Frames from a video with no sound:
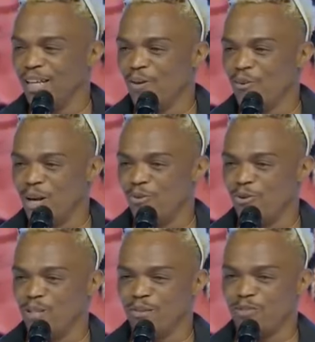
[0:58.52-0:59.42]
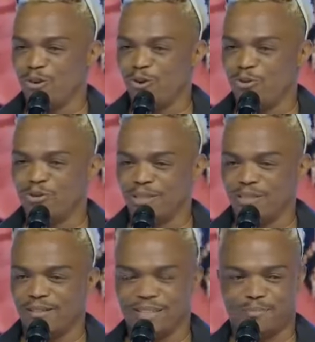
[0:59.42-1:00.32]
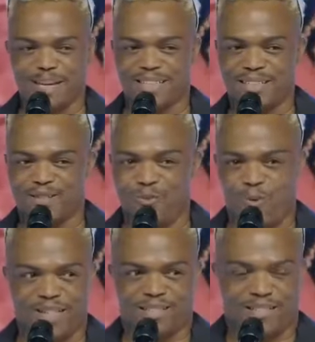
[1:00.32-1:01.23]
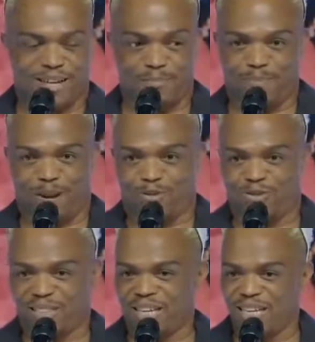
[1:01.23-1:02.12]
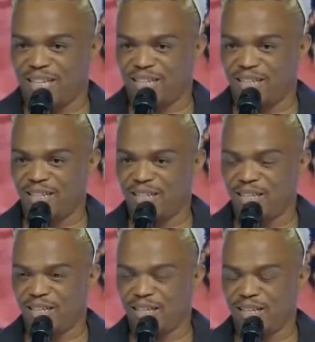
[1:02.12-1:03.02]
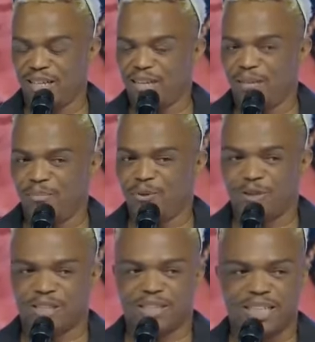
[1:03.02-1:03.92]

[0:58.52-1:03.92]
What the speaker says: when we could have told this person what I'm about to say? Because